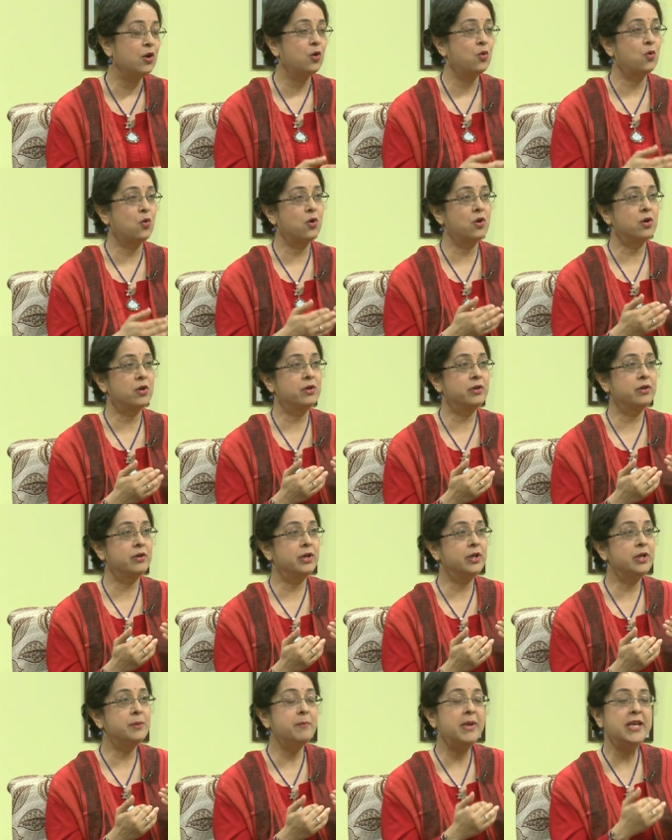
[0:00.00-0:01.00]

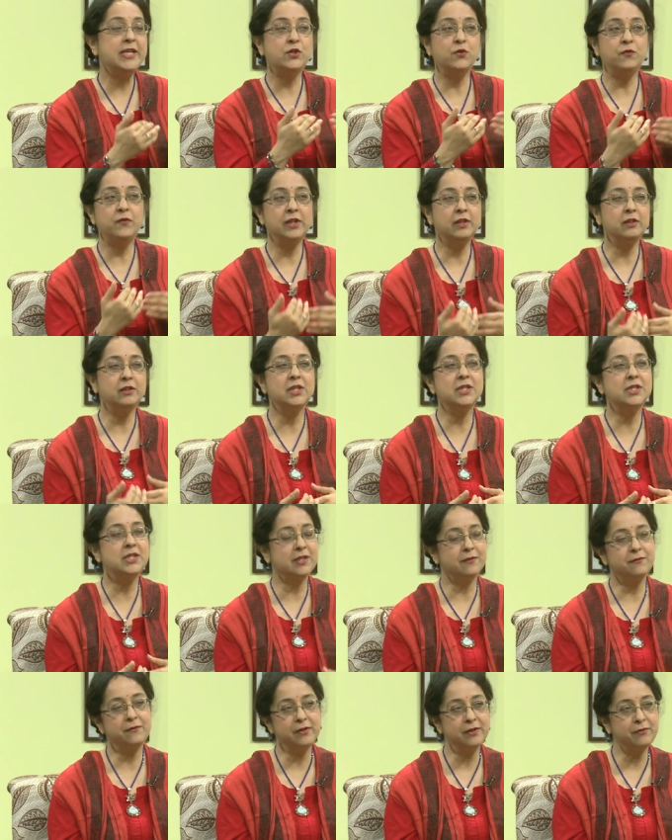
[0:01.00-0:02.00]
Or it makes you feel a little
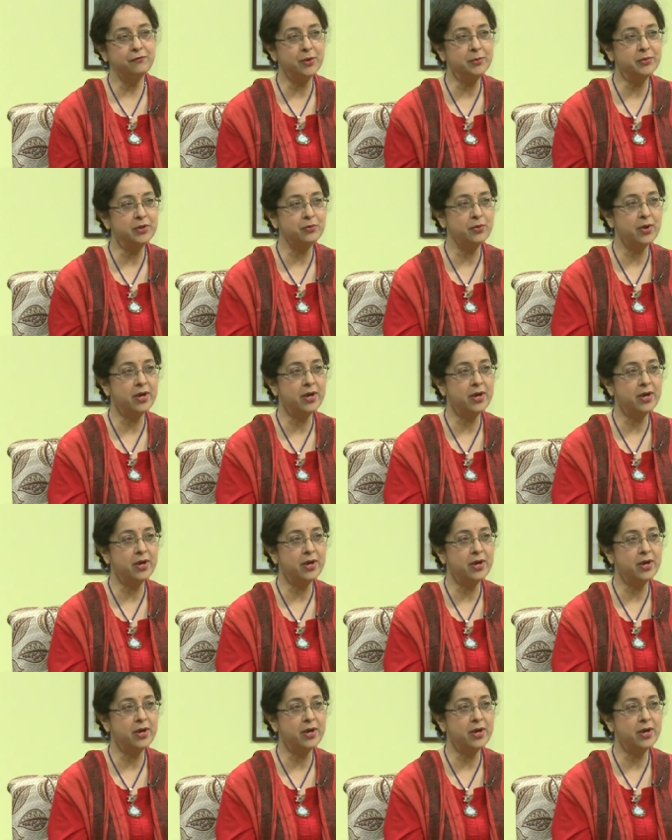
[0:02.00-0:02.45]
different from the